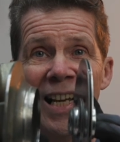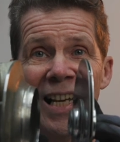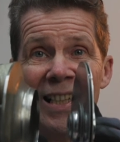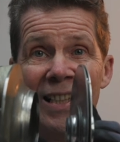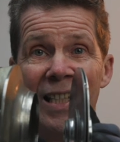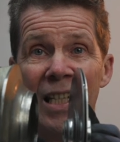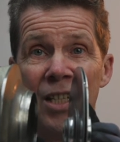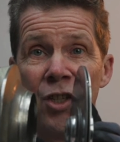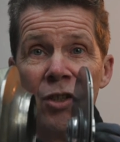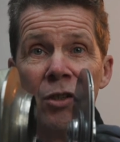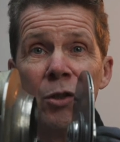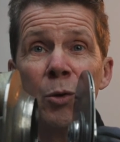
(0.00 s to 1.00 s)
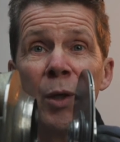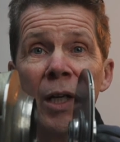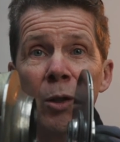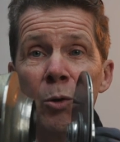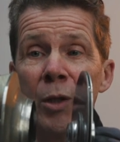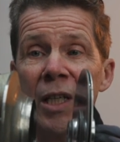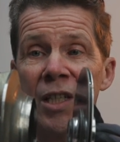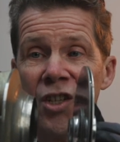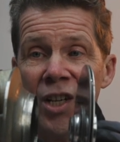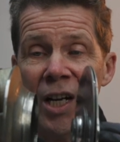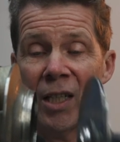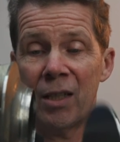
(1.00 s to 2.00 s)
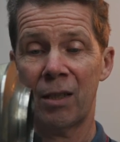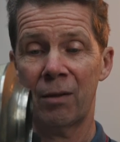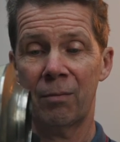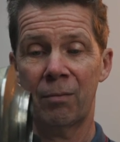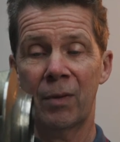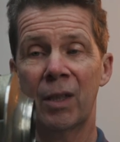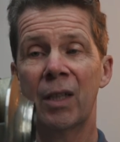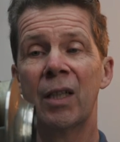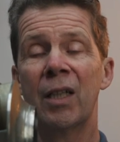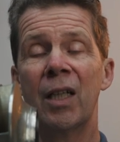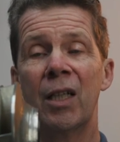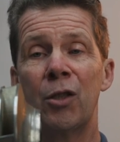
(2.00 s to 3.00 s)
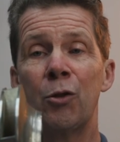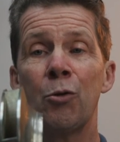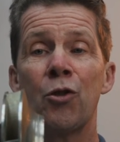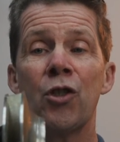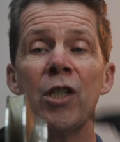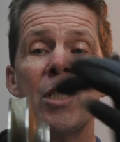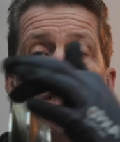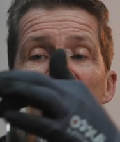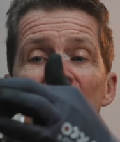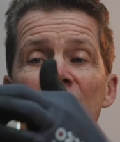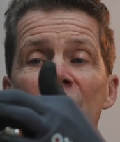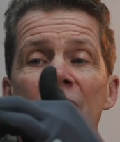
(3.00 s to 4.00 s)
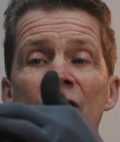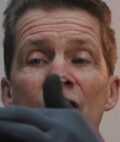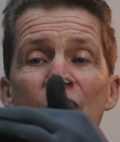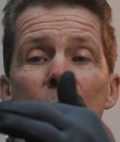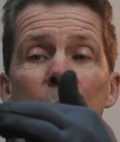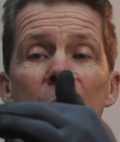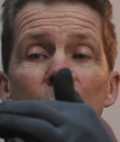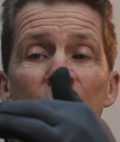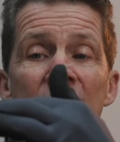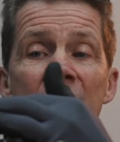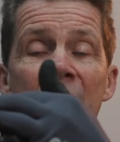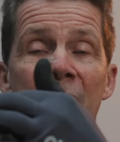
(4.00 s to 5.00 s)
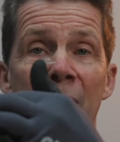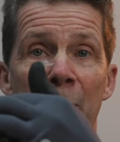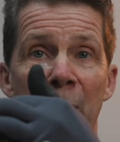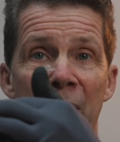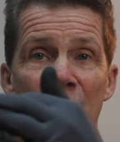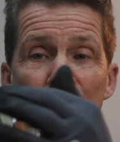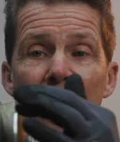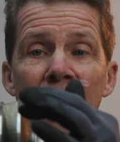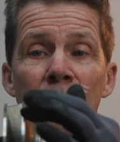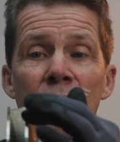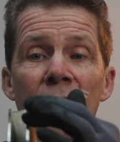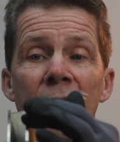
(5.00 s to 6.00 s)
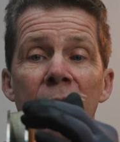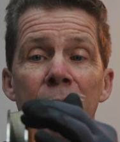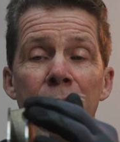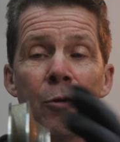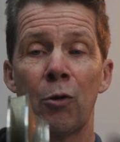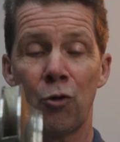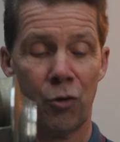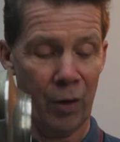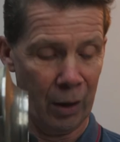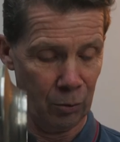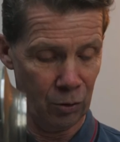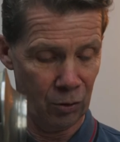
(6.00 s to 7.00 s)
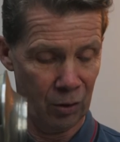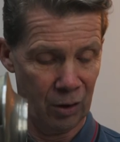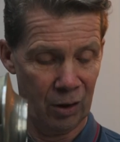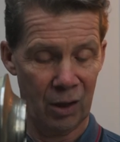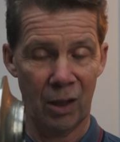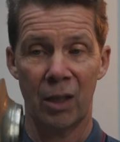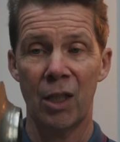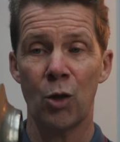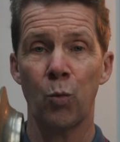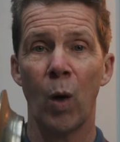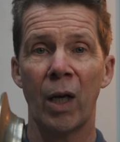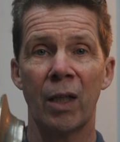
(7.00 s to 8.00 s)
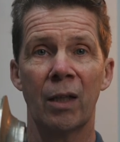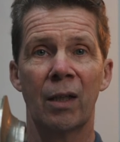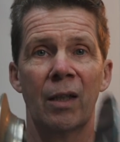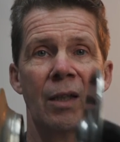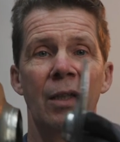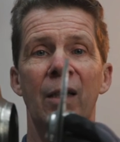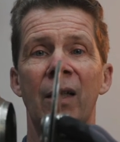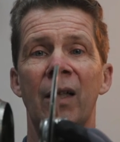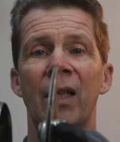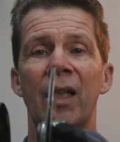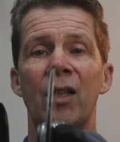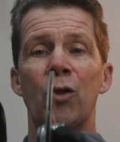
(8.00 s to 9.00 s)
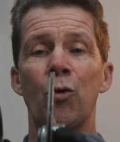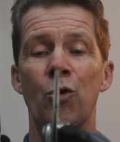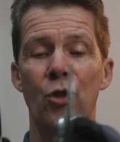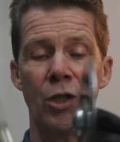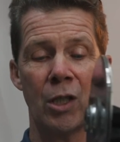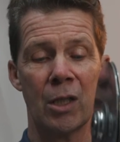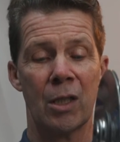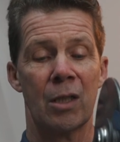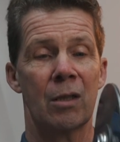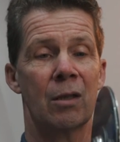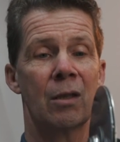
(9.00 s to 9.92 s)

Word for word: like this, you can look inside and you see the distance between the back shroud and the front shroud. In this one, and you see it